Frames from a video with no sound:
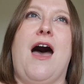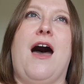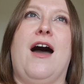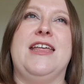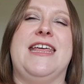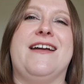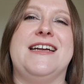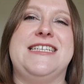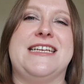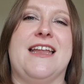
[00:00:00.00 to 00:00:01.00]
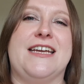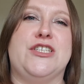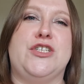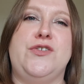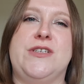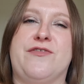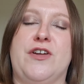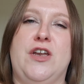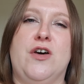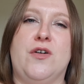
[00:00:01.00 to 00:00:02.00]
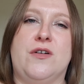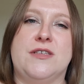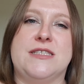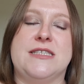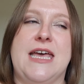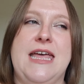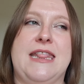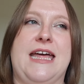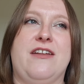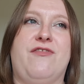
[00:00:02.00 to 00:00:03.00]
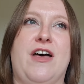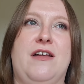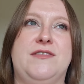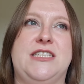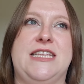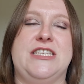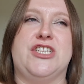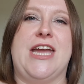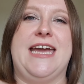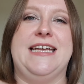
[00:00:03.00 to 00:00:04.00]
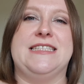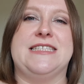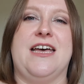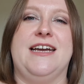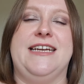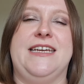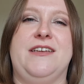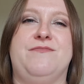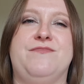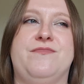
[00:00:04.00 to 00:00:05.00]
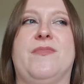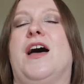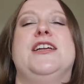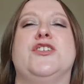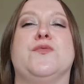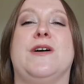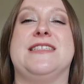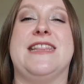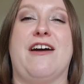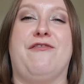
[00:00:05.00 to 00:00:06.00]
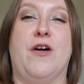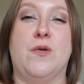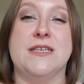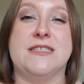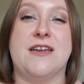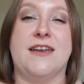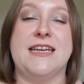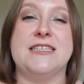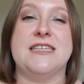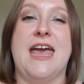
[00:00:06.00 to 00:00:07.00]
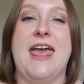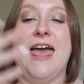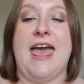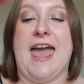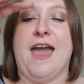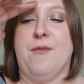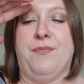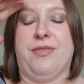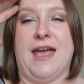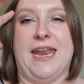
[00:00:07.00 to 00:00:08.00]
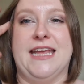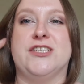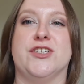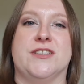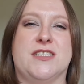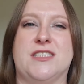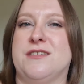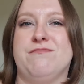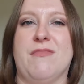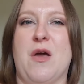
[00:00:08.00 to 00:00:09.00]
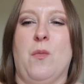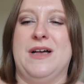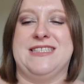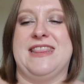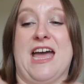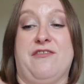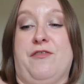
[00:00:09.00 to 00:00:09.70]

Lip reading: I think I did like 2 different looks that involved these shades. I I just wasn't that focused on it, and it just wasn't that